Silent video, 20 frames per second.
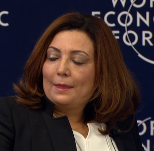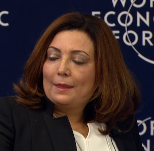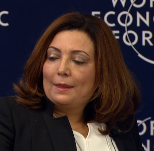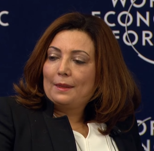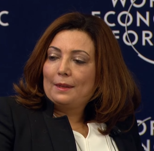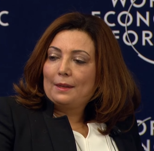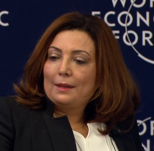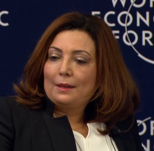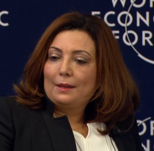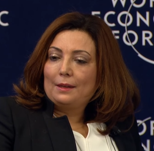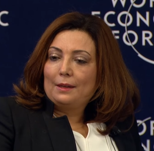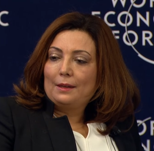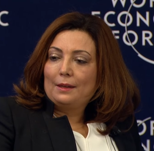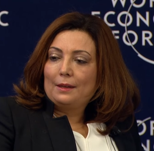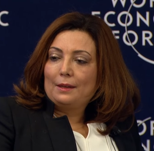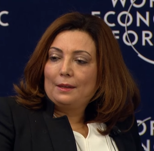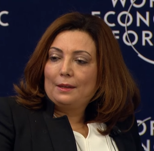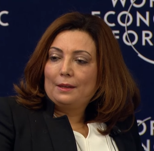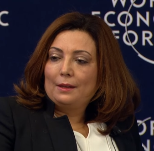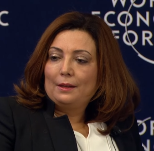
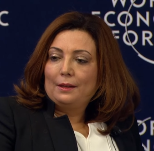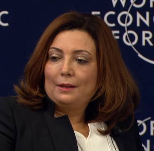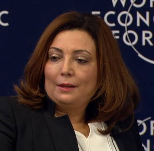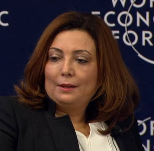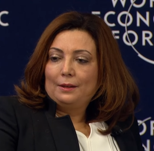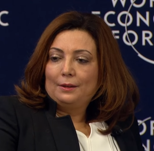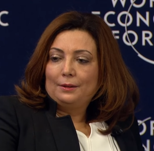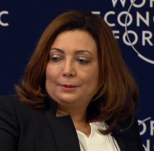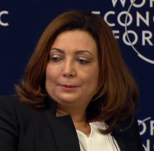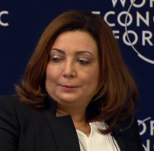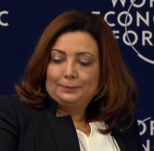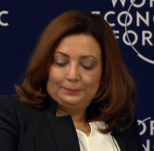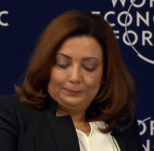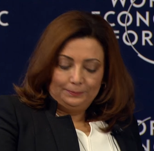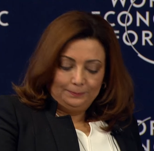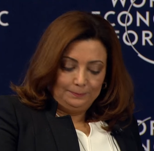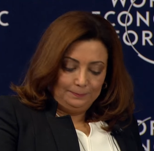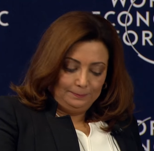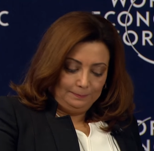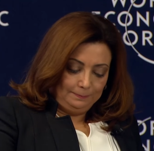
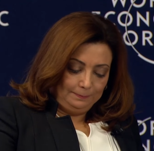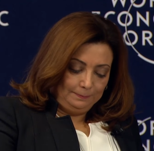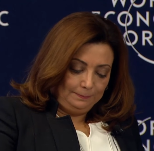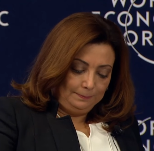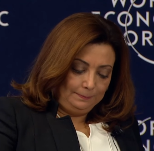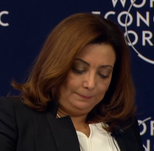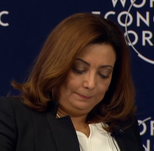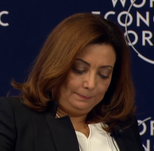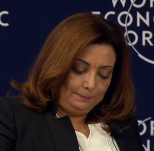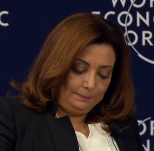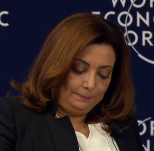(silence)